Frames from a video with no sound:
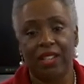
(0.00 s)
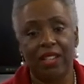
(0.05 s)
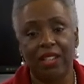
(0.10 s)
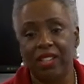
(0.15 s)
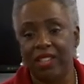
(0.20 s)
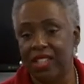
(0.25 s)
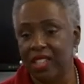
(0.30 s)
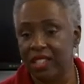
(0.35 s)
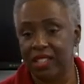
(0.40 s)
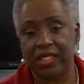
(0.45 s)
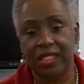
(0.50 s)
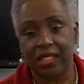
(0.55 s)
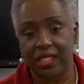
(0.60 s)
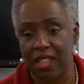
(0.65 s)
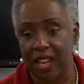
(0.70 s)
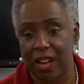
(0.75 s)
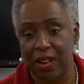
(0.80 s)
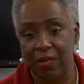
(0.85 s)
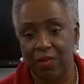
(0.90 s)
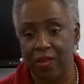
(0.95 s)
this is
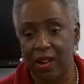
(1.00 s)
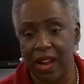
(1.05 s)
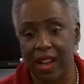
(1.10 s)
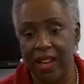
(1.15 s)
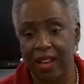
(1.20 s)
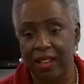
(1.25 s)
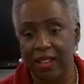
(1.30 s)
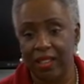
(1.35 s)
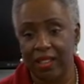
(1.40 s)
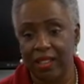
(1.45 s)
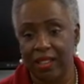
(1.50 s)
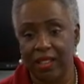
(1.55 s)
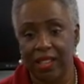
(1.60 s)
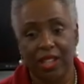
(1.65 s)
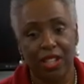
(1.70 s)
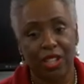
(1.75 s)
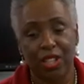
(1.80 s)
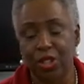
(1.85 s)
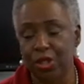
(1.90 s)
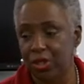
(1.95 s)
not right.
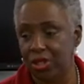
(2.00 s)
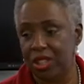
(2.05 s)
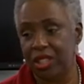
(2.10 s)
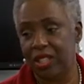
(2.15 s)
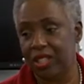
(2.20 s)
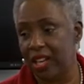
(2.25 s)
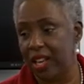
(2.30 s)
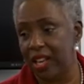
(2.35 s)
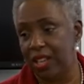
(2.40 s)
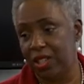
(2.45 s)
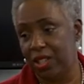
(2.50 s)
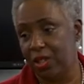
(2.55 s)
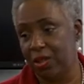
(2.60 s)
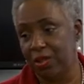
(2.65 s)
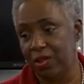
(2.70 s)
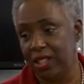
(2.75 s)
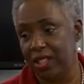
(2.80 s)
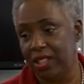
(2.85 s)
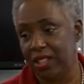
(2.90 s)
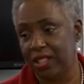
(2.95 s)
You should not
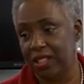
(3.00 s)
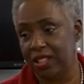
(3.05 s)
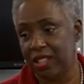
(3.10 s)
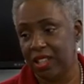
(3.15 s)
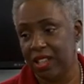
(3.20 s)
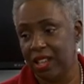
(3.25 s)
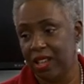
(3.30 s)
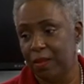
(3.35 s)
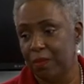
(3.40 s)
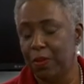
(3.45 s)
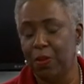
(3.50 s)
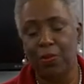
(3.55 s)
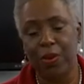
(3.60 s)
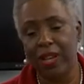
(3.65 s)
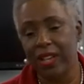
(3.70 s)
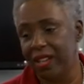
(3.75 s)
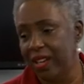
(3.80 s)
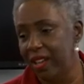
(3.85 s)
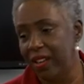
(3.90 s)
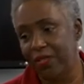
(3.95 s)
do this. But
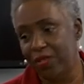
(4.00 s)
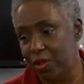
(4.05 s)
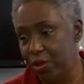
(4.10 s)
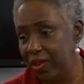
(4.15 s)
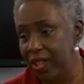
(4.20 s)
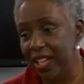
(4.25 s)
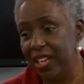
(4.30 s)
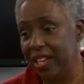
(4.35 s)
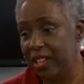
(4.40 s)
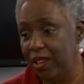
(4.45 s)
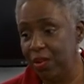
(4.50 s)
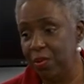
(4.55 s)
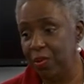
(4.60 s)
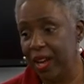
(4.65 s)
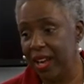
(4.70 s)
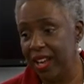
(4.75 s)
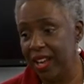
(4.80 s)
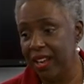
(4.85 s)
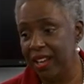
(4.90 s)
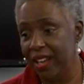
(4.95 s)
we love you
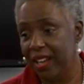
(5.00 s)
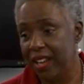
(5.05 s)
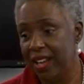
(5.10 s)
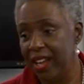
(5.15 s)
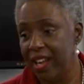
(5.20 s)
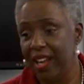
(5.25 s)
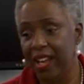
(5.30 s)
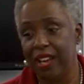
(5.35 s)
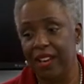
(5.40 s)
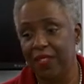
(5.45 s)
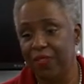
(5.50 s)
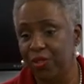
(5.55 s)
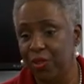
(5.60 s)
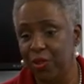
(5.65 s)
anyway. And if